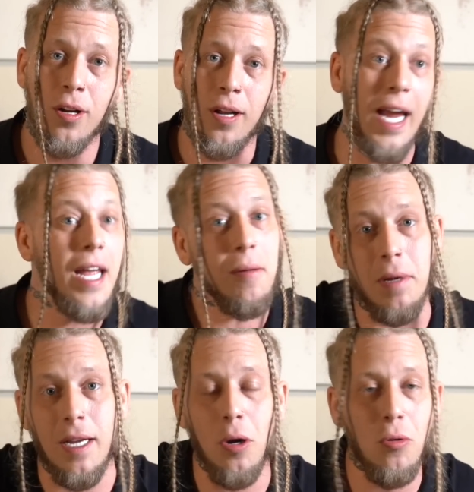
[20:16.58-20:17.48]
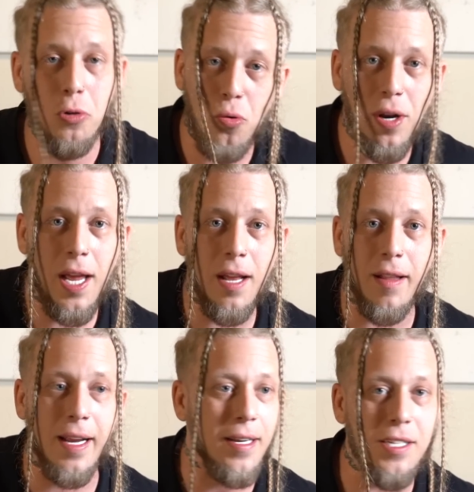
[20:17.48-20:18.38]
And me, don't do that.
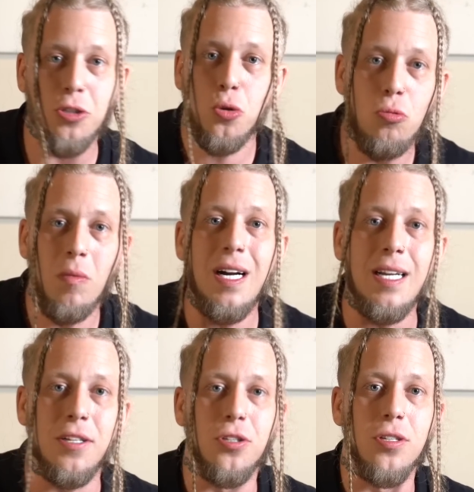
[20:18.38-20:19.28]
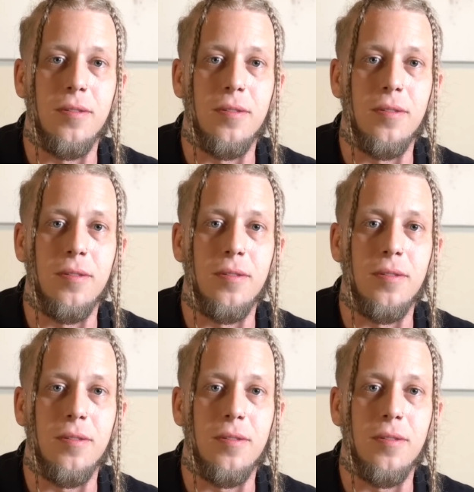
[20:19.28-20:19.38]
Like, it's too much.